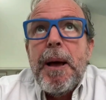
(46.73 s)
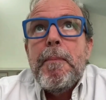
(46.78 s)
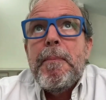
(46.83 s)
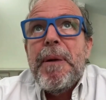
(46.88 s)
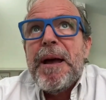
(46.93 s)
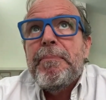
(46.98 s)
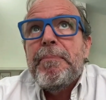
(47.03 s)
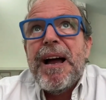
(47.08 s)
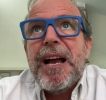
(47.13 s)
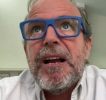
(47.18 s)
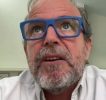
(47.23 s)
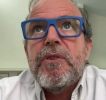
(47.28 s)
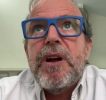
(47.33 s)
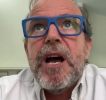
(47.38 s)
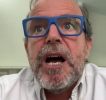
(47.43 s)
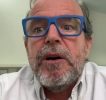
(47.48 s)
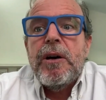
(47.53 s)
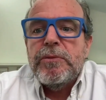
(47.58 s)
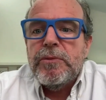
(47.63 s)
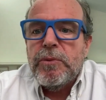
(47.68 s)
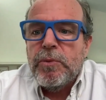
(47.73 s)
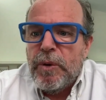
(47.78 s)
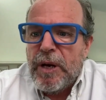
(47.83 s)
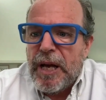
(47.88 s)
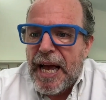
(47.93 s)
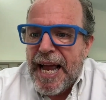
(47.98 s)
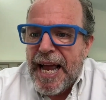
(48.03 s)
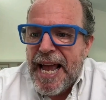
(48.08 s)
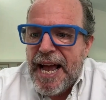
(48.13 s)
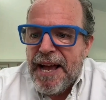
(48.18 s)
My background,
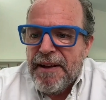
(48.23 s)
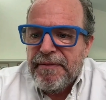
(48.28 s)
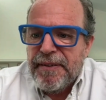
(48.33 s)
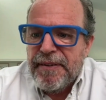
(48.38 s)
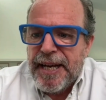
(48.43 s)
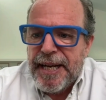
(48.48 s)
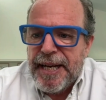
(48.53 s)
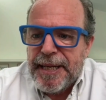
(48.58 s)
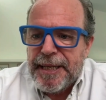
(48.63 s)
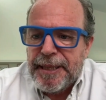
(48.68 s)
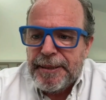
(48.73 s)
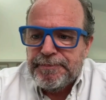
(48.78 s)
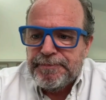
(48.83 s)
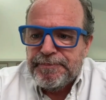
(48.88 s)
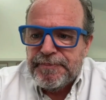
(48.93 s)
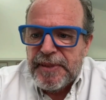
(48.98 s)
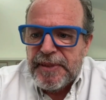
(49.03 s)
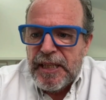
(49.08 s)
well, I have a